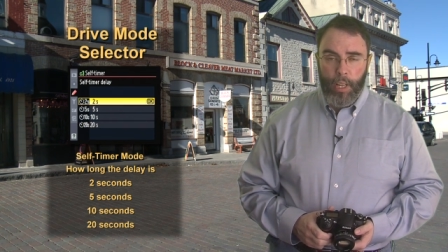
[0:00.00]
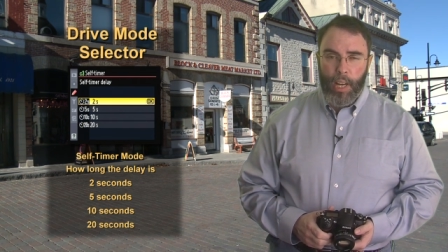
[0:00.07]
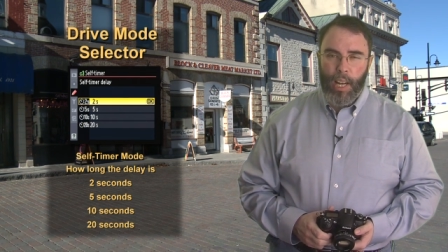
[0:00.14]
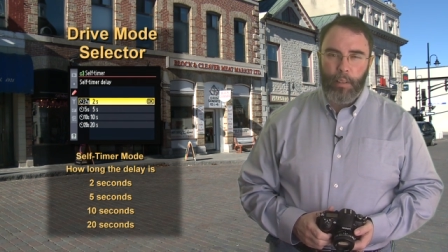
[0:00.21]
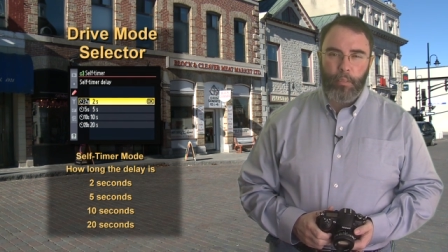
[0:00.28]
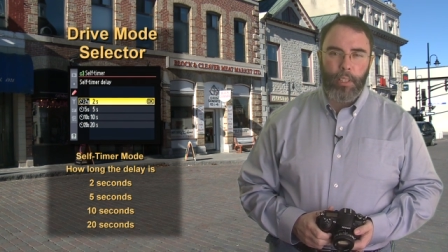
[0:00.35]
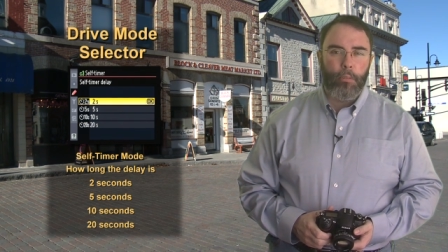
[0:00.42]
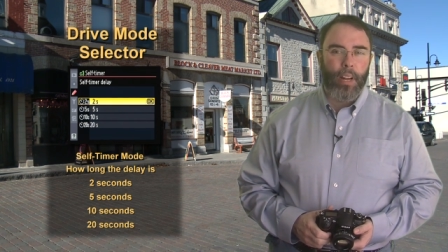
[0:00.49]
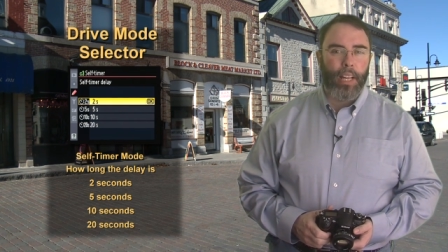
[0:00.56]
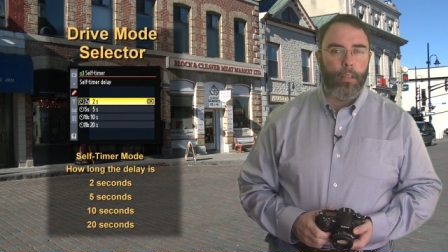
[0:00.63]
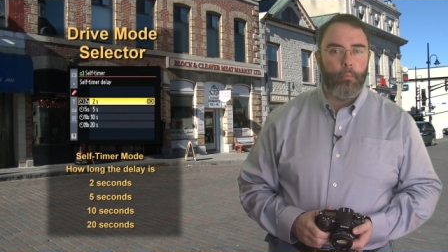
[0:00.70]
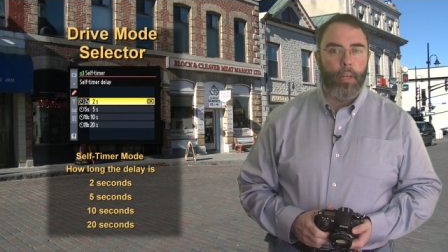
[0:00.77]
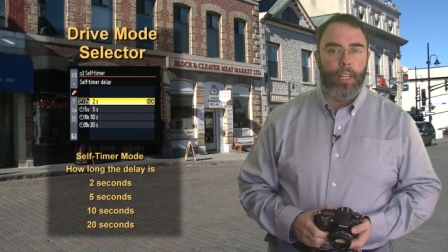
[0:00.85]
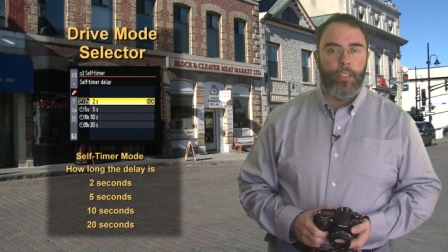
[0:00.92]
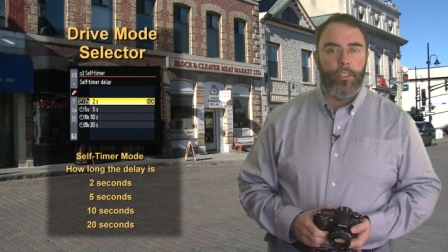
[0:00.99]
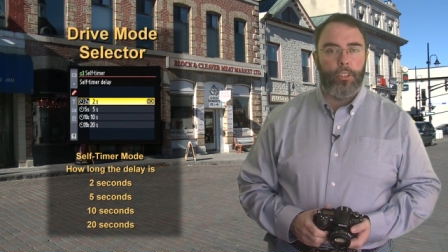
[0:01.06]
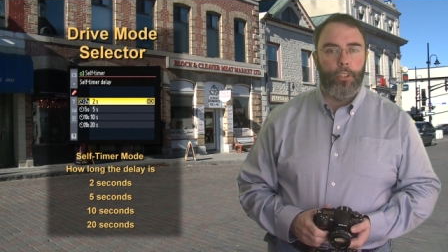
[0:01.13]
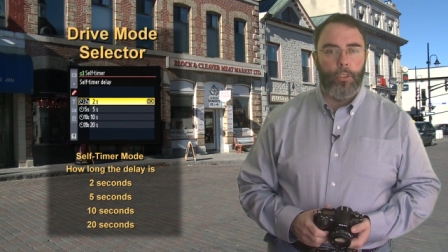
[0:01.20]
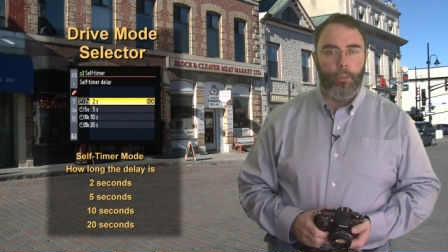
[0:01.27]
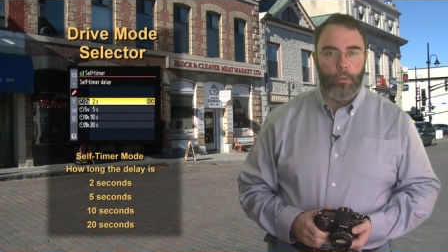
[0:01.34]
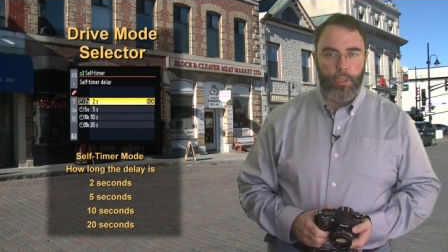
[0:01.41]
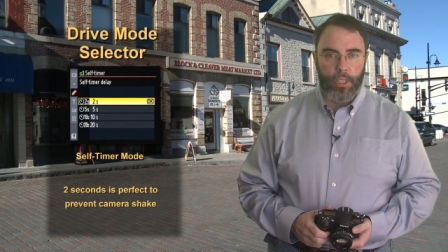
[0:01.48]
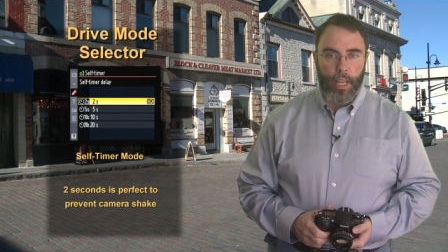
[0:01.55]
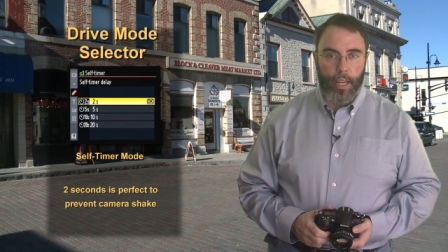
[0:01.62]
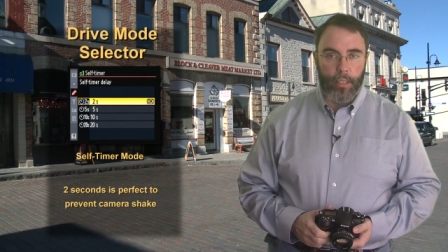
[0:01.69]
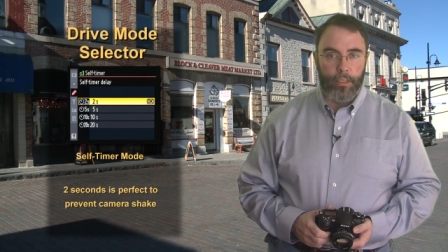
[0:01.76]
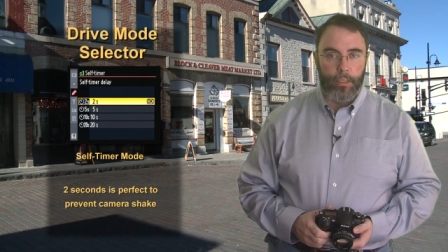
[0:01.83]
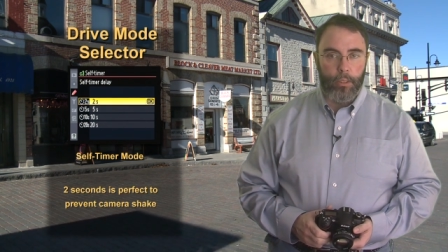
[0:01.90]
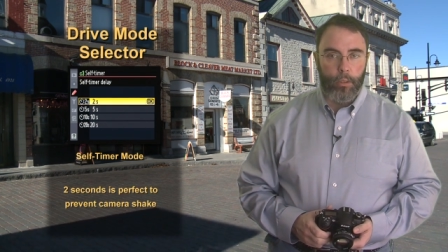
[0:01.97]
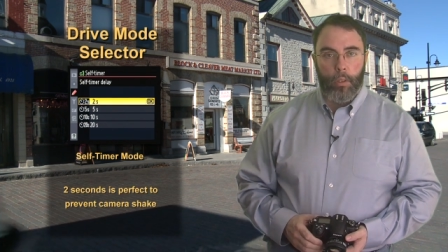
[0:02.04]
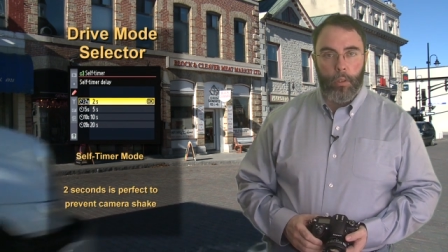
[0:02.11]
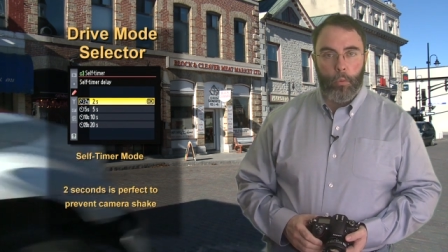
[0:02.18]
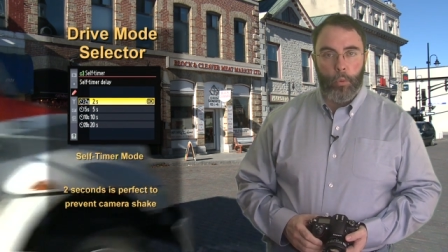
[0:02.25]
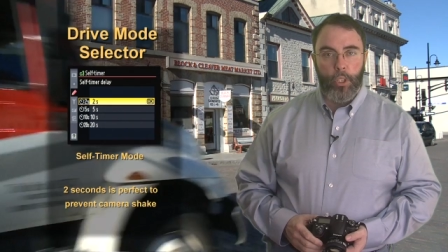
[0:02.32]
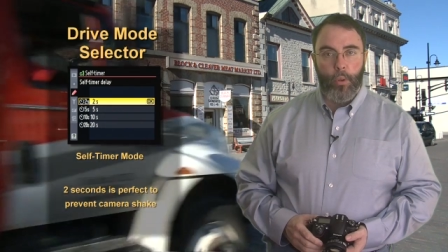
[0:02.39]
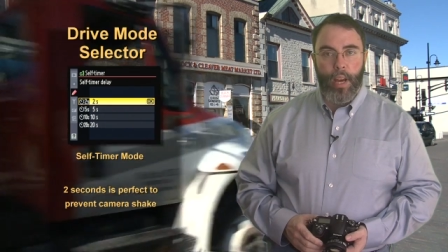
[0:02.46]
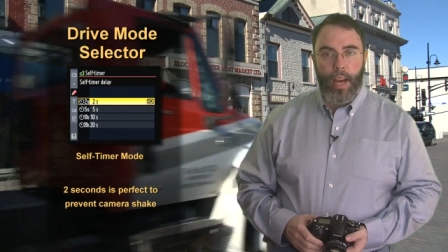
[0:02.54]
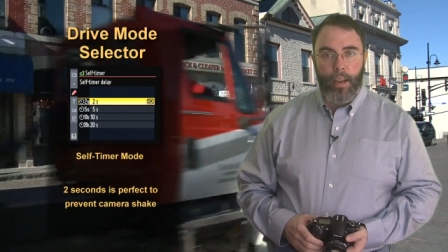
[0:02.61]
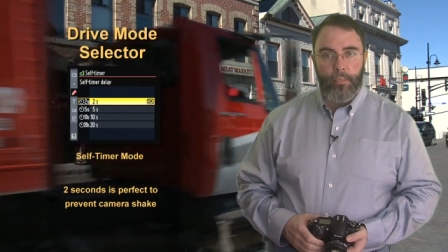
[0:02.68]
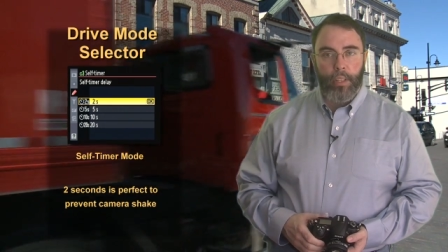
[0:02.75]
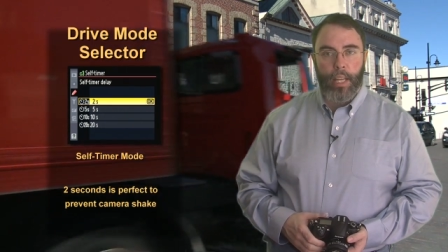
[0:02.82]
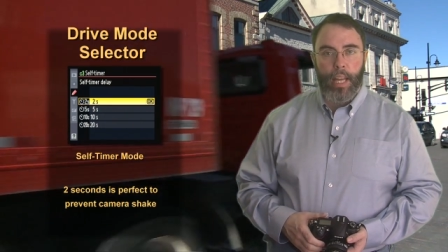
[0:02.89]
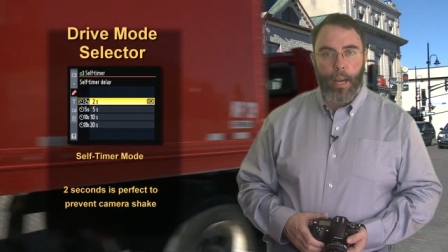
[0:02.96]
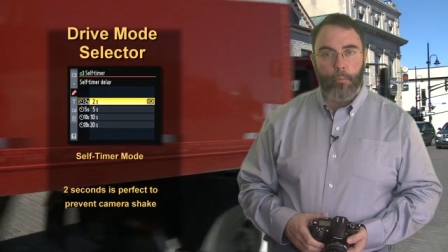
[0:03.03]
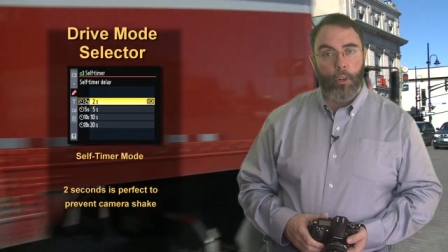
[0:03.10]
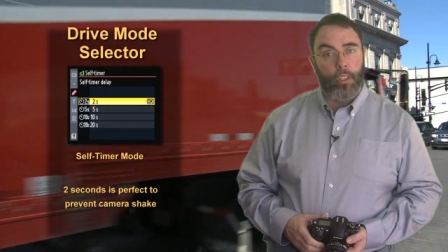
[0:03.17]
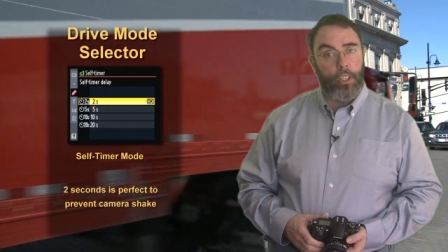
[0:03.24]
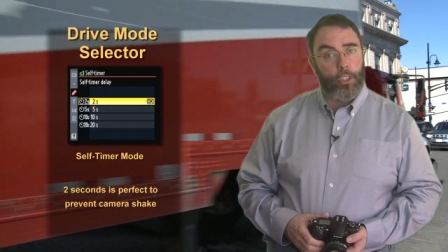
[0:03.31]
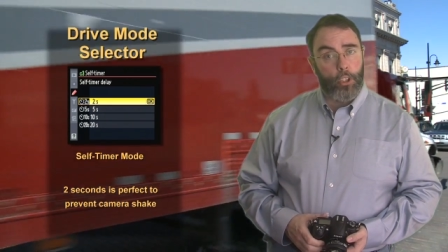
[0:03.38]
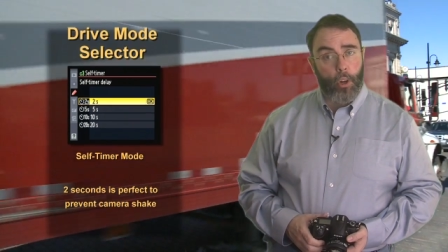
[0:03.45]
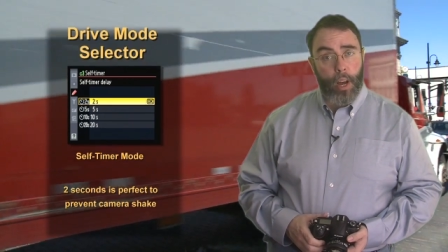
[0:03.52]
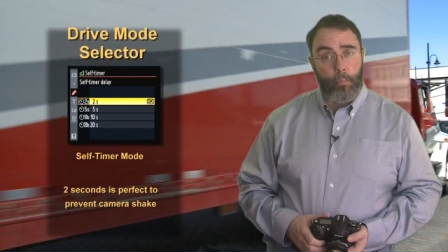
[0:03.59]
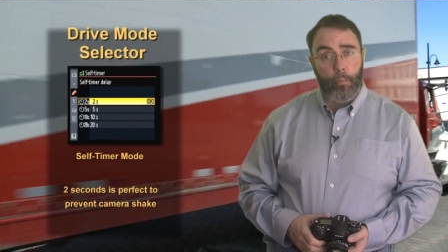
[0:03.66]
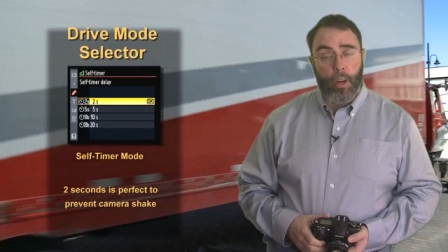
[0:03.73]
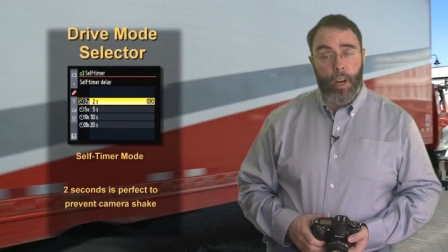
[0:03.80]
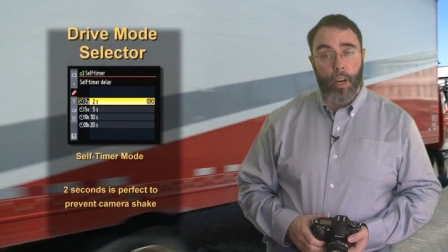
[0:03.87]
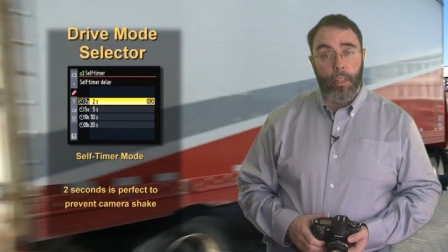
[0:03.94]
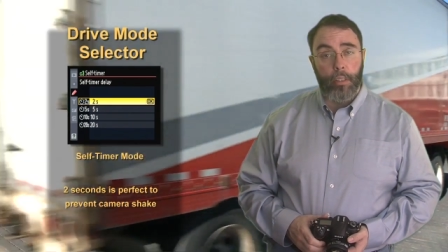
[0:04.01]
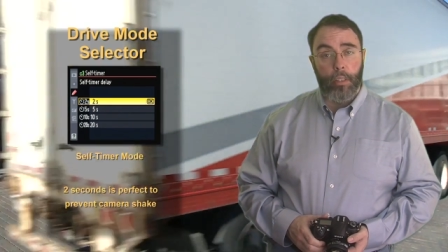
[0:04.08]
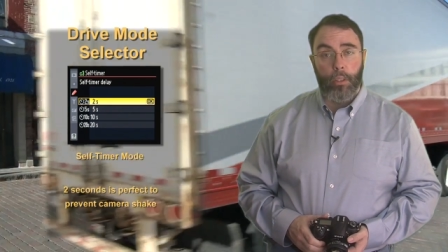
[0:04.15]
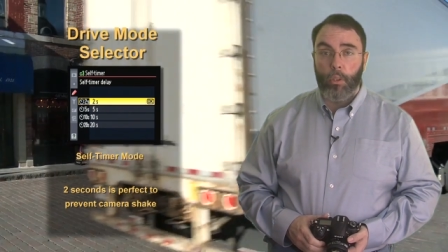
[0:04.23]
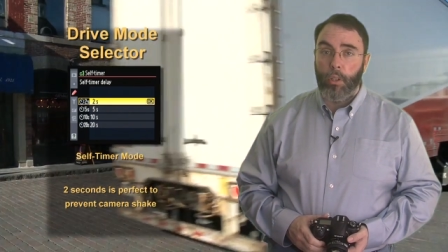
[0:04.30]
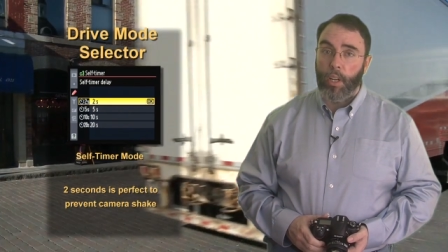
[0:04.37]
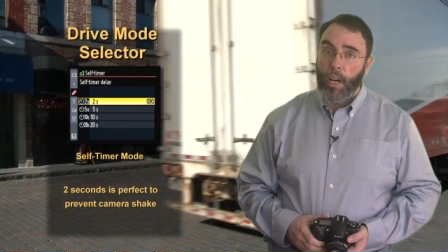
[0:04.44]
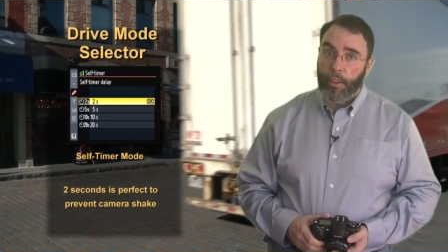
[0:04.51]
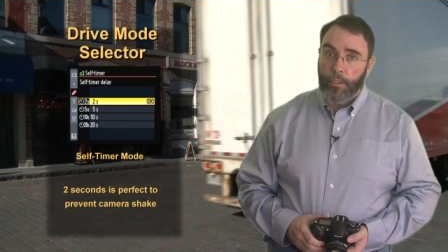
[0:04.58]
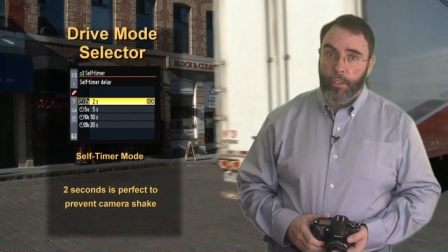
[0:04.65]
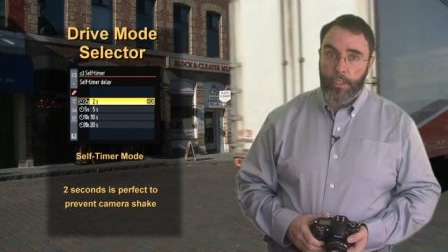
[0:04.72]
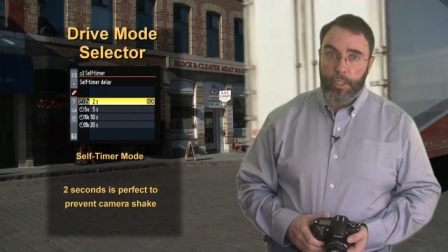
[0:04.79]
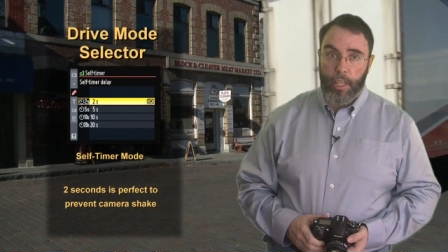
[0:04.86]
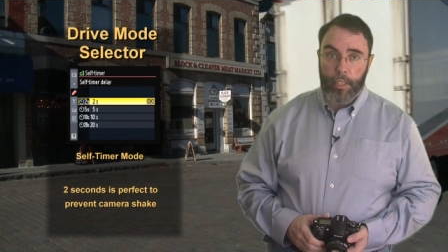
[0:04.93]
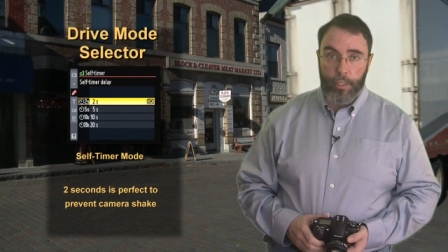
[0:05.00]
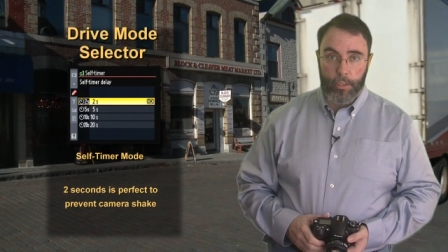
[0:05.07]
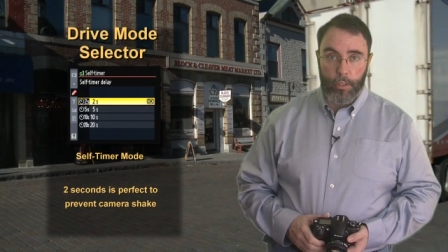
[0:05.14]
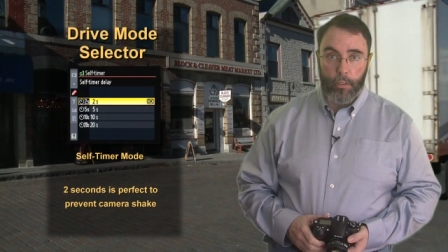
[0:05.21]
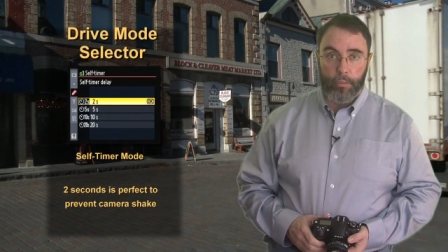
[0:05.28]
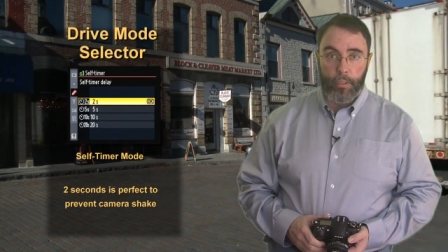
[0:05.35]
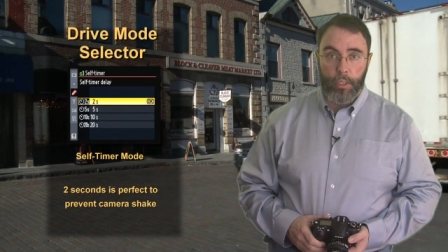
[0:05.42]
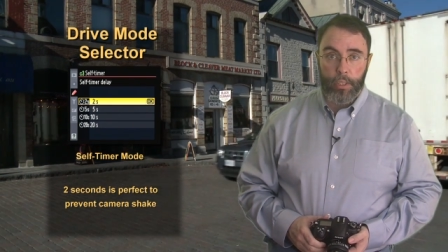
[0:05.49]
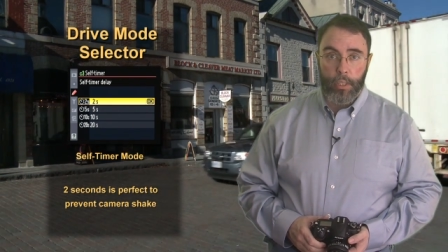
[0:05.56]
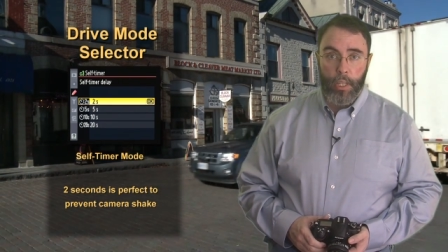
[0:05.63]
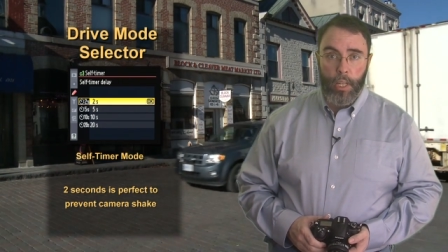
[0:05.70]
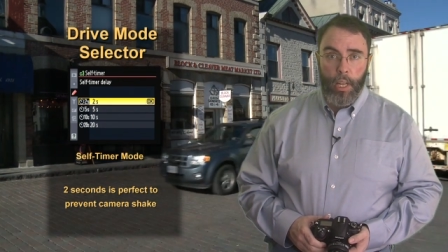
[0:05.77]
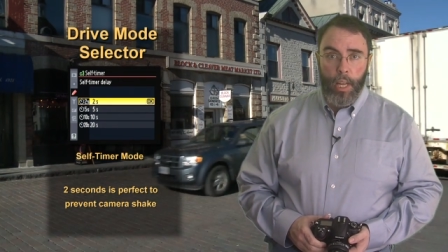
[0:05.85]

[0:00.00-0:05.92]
I'm going to recommend 2 seconds. When you have the camera on a tripod or other steady surface,